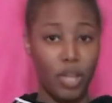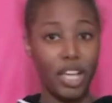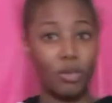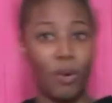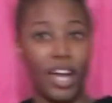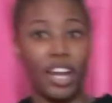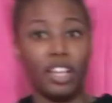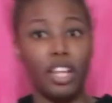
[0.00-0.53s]
that's
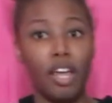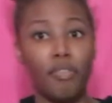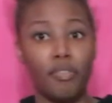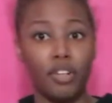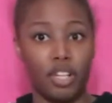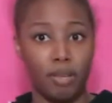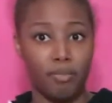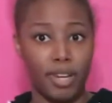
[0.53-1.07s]
why the left
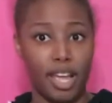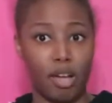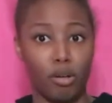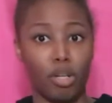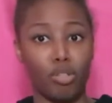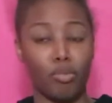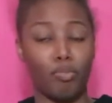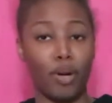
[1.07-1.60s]
foot comes down,
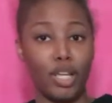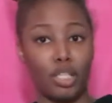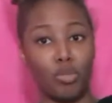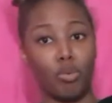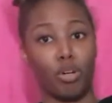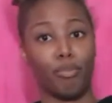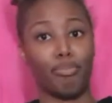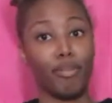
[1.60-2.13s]
because you're pressing
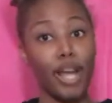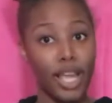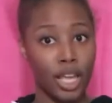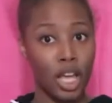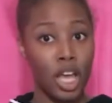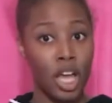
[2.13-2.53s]
on the brake,